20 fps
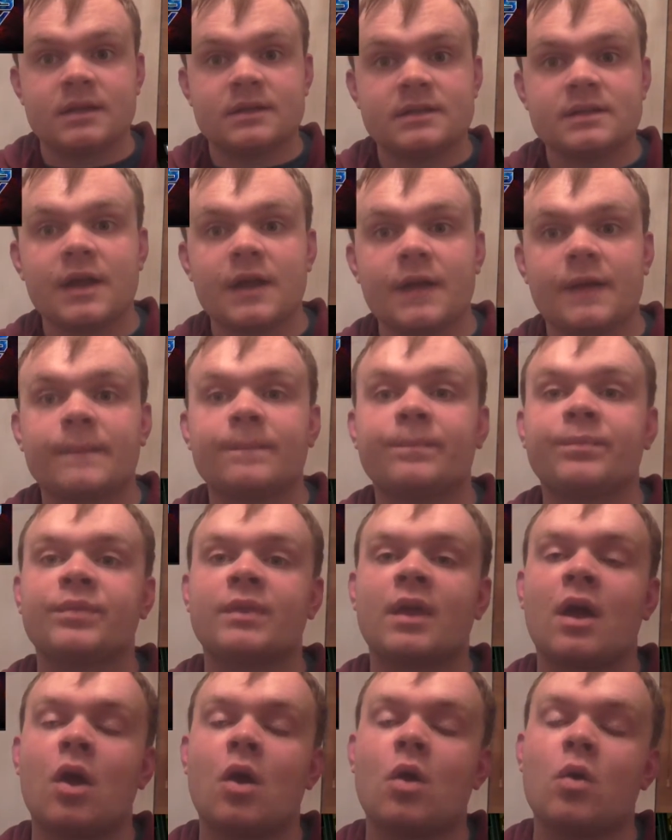So,
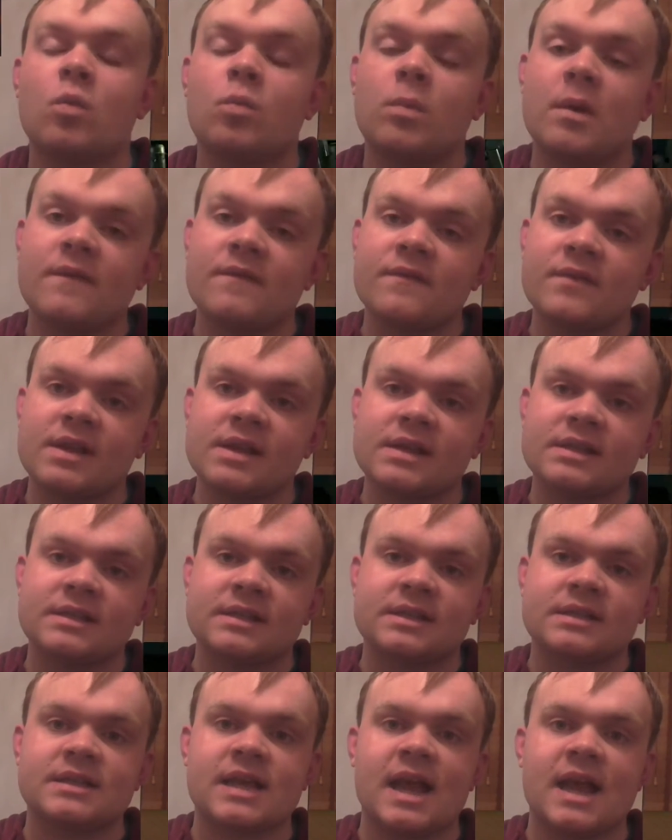with this,
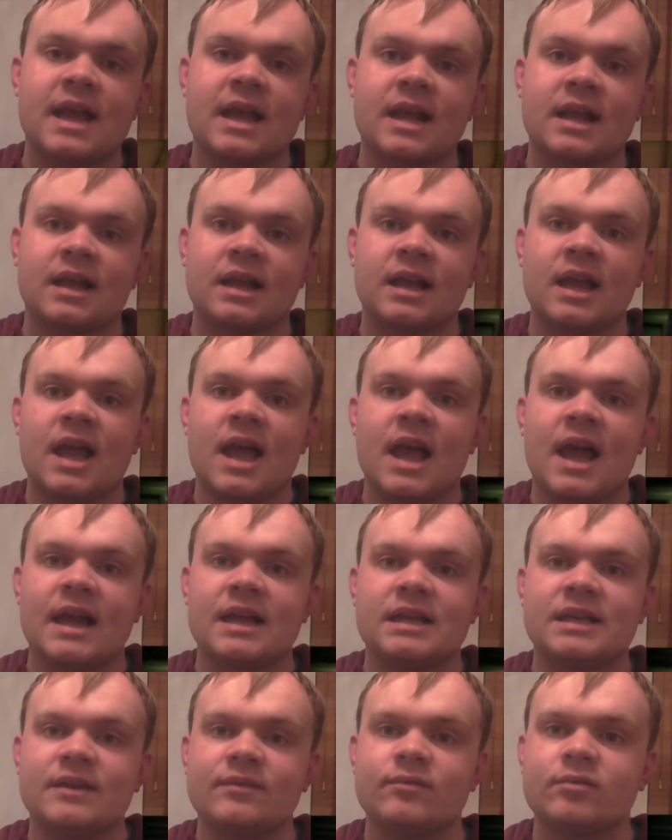it's taking
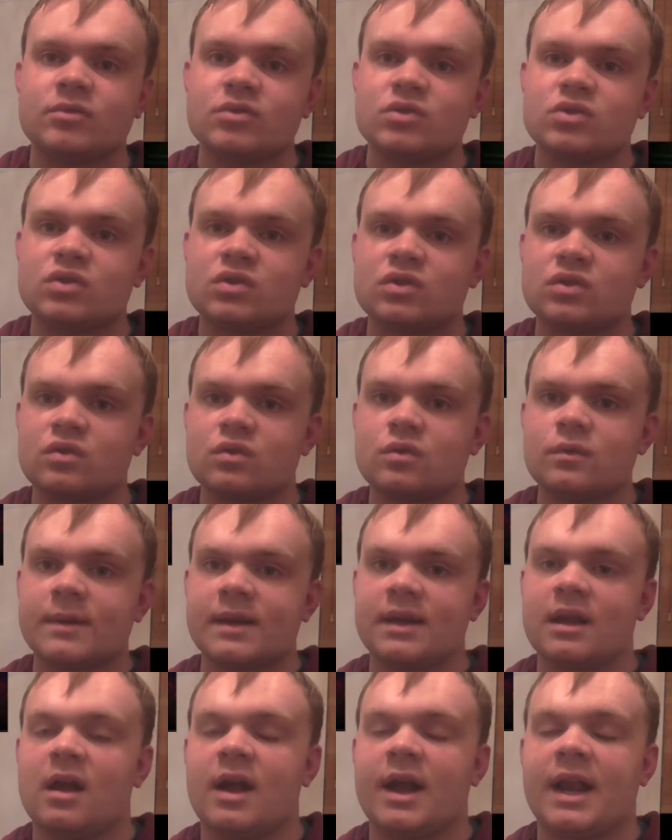a different
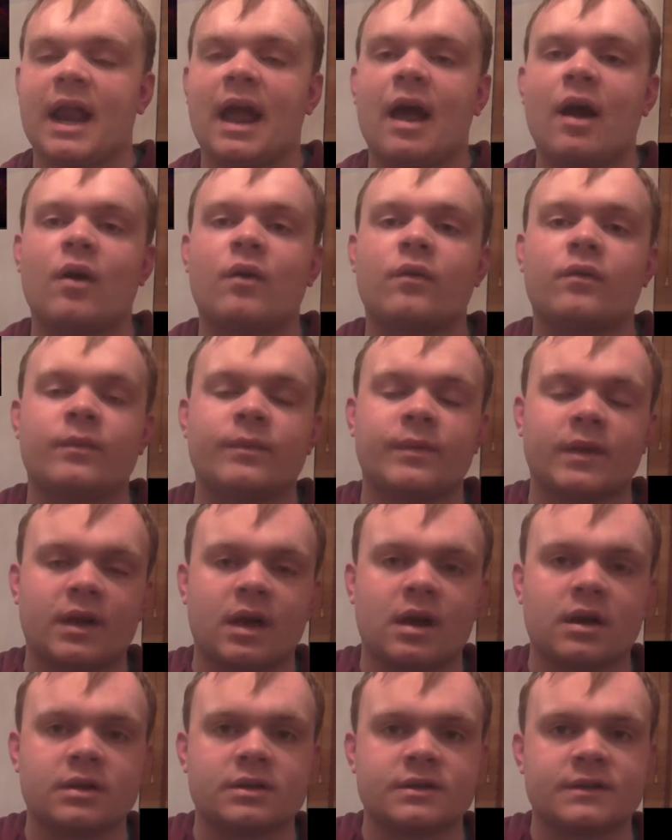storyline out from the
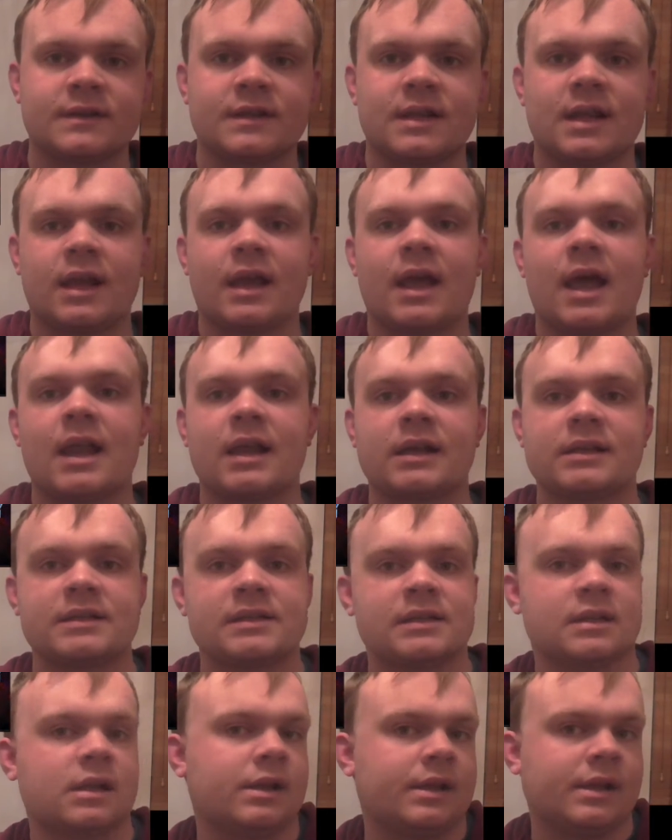Guardians of the
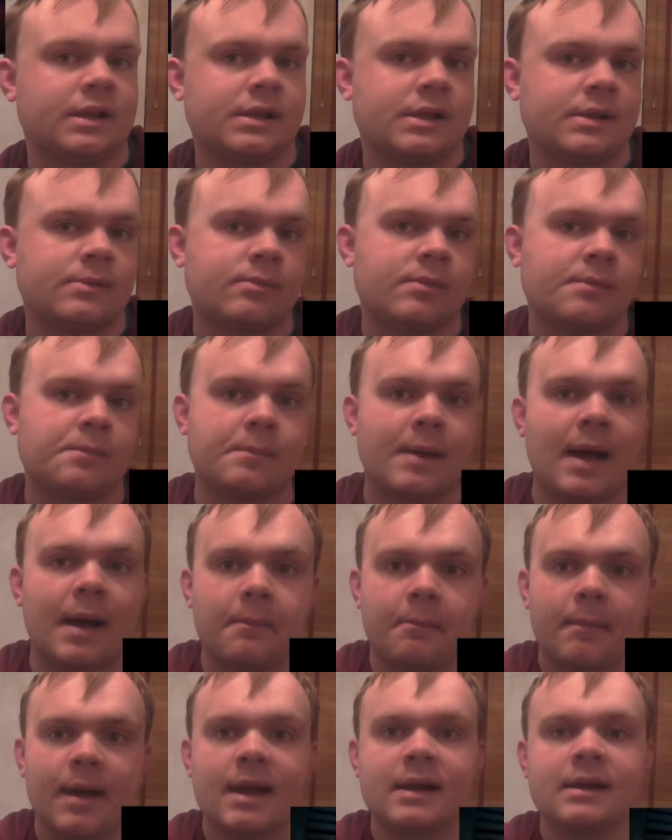Galaxy like they did with
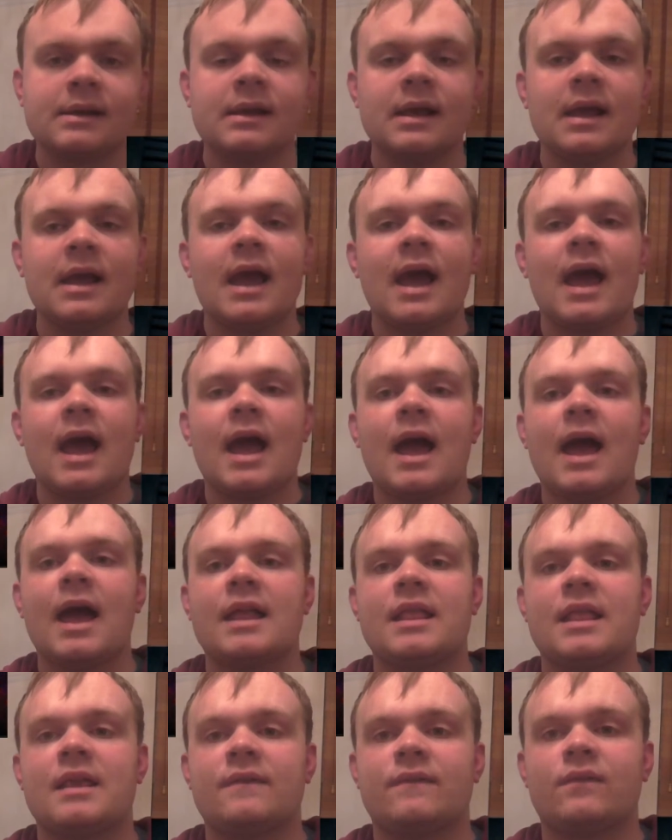Batman,
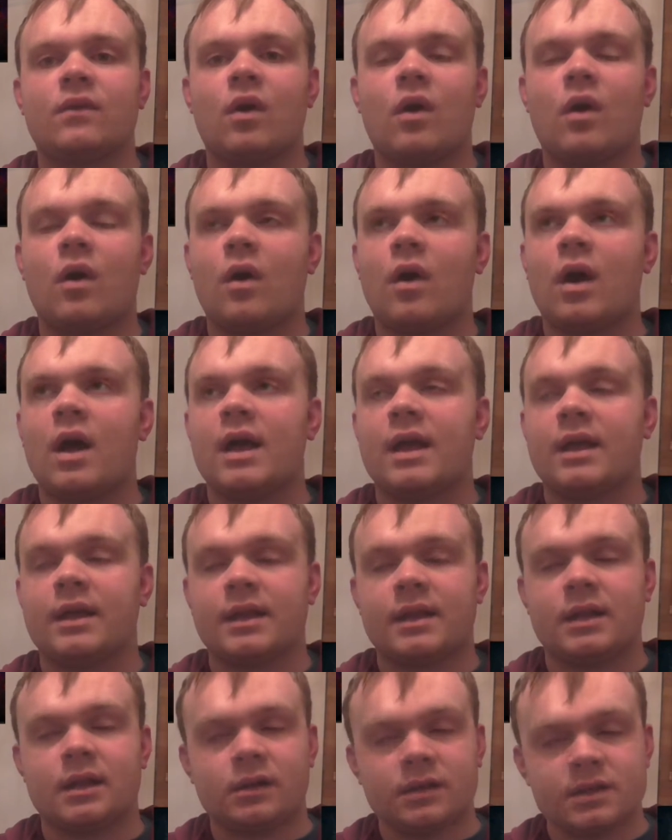and they've got,
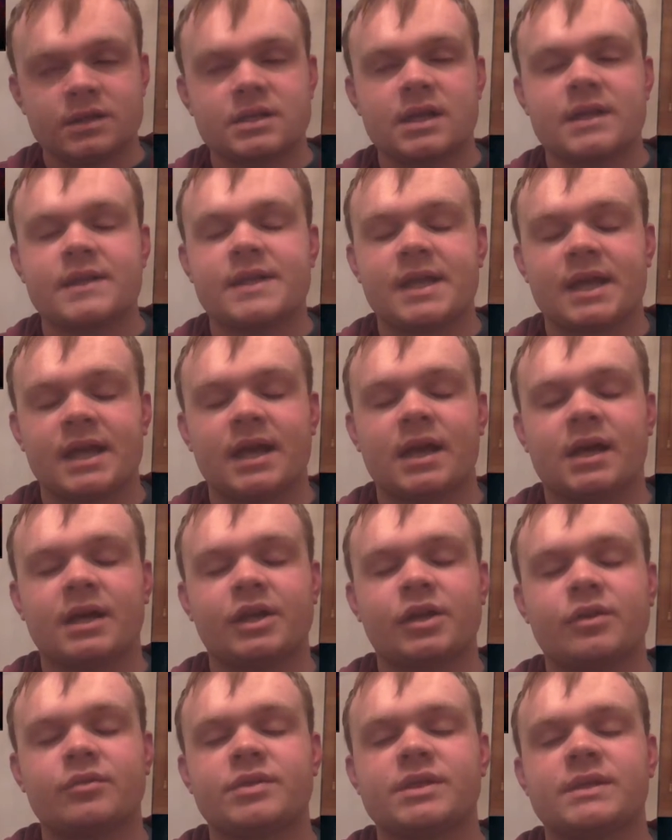it looks like they are
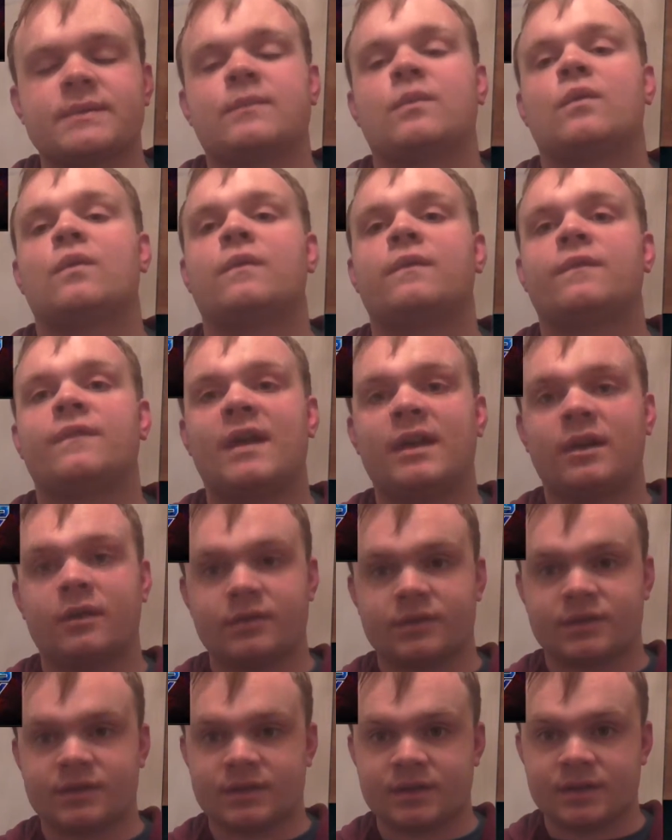using more
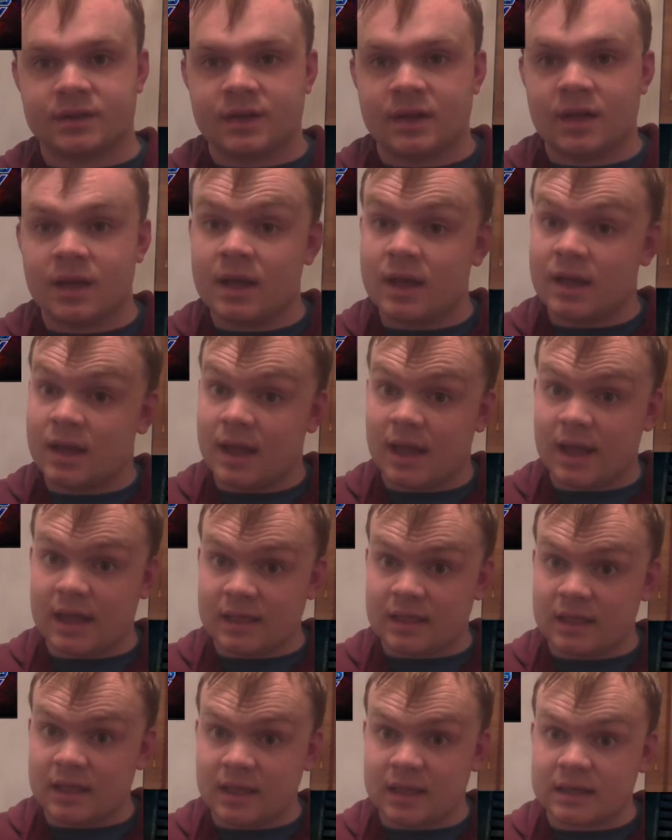Thanos
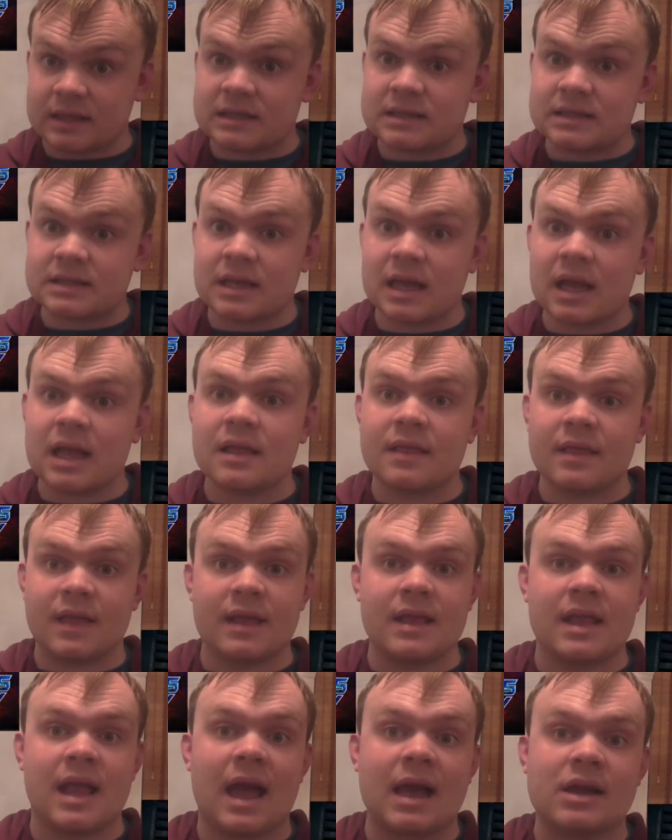in this
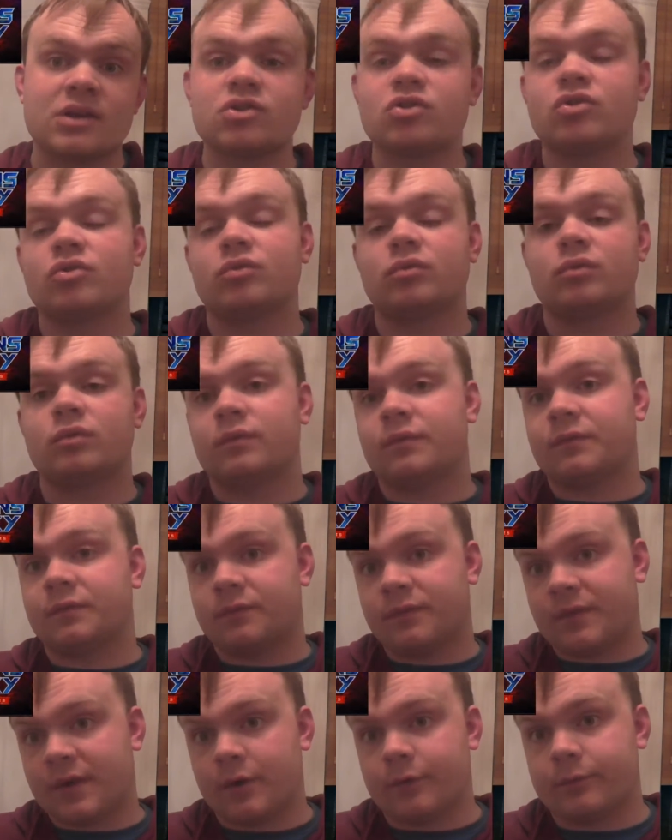than the actual
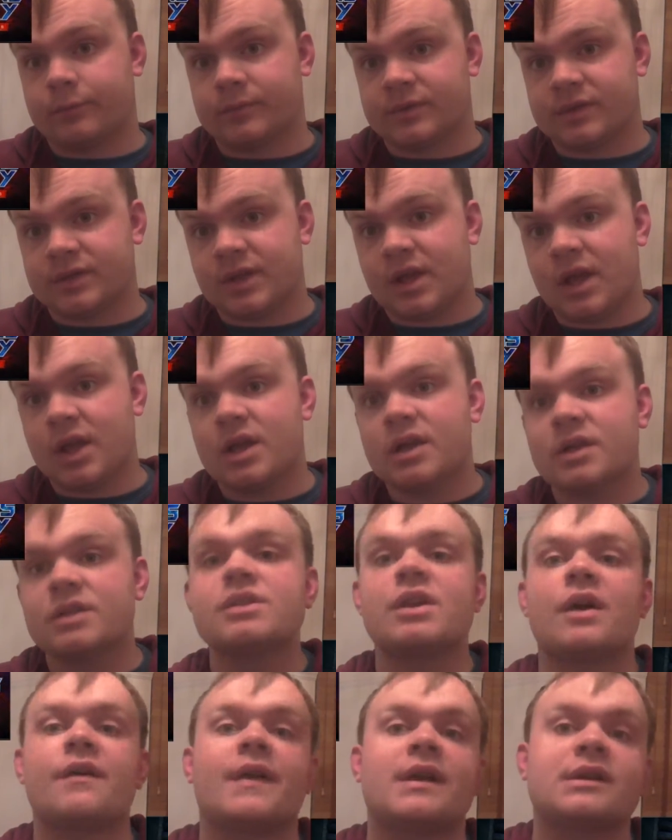films,
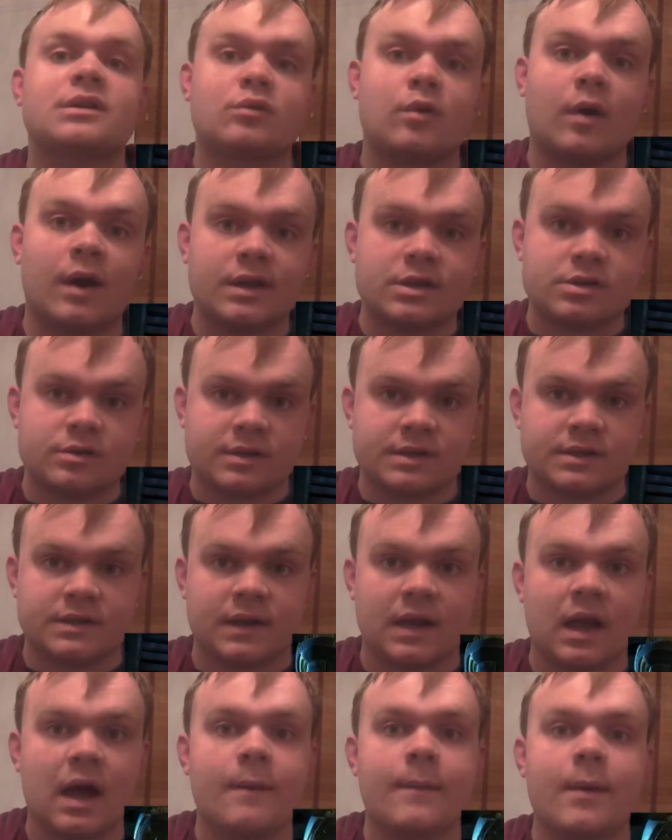so that's quite
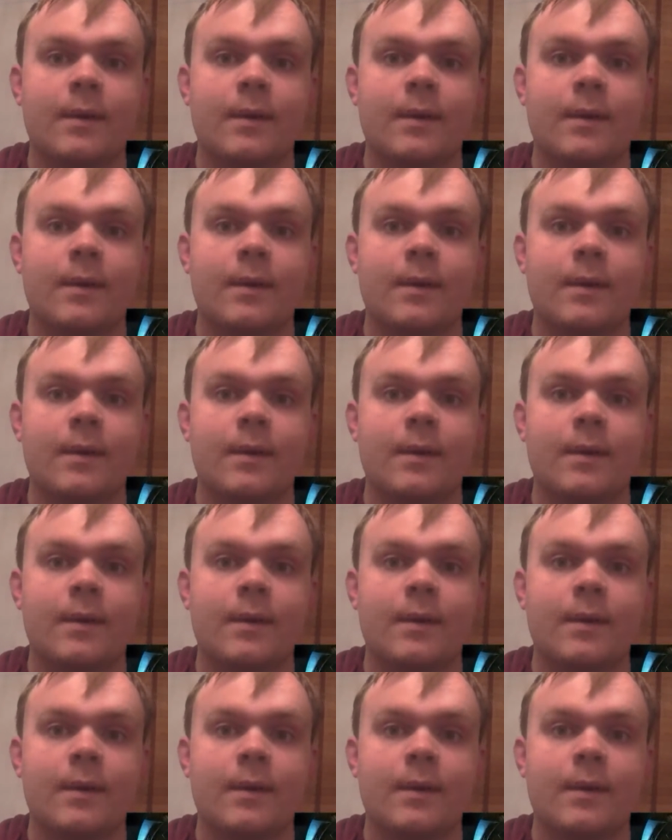interesting.